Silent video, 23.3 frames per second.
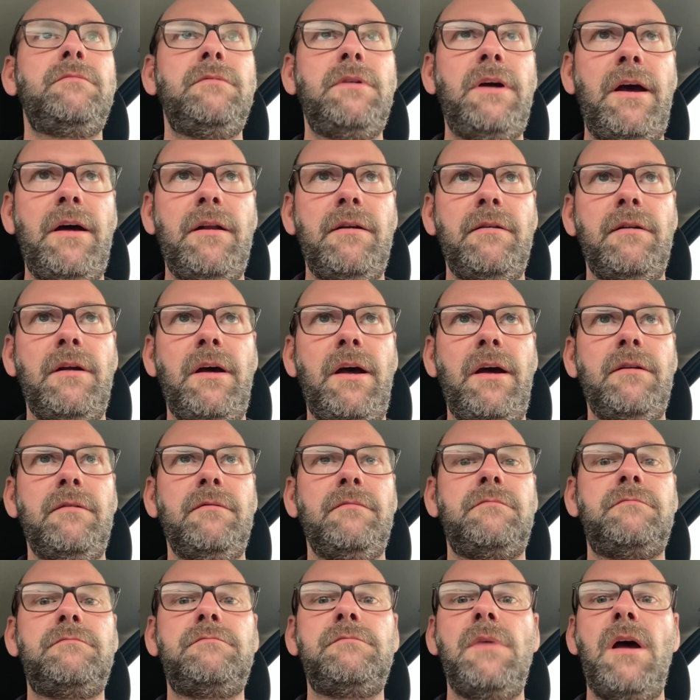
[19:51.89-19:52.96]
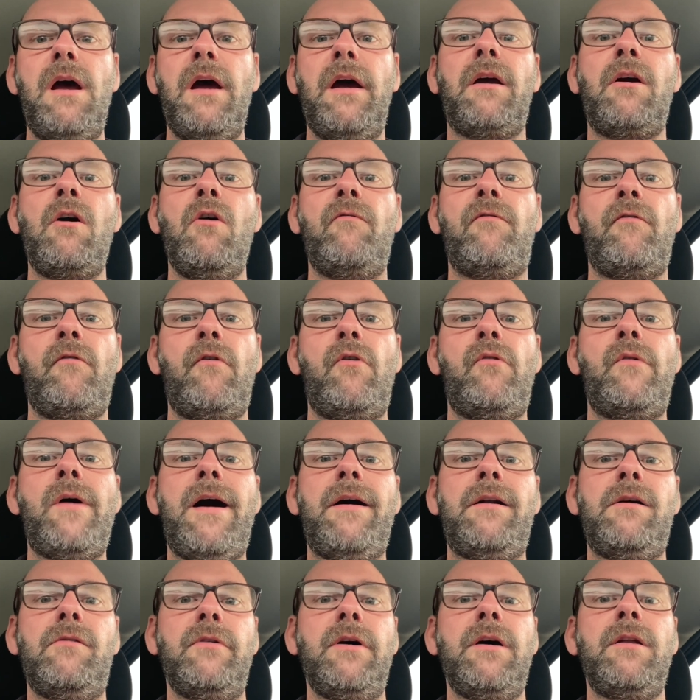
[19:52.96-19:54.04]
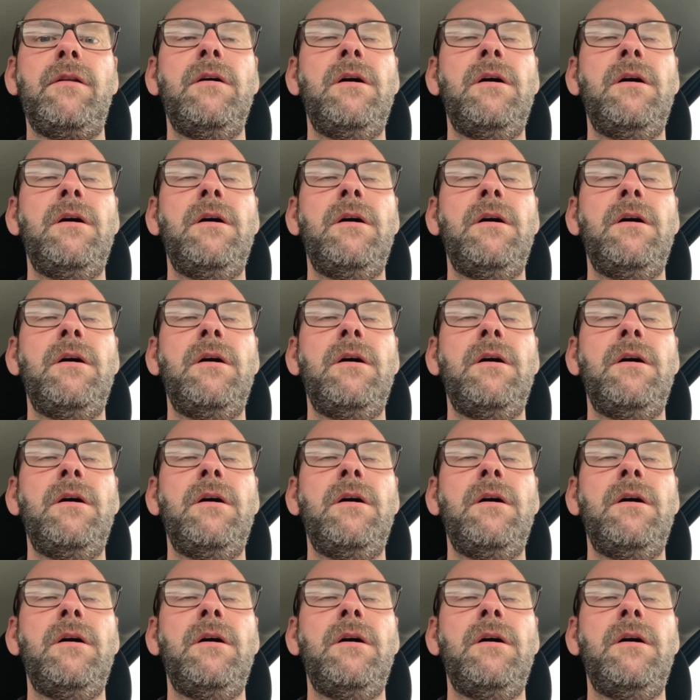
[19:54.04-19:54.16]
and go for a ride on it.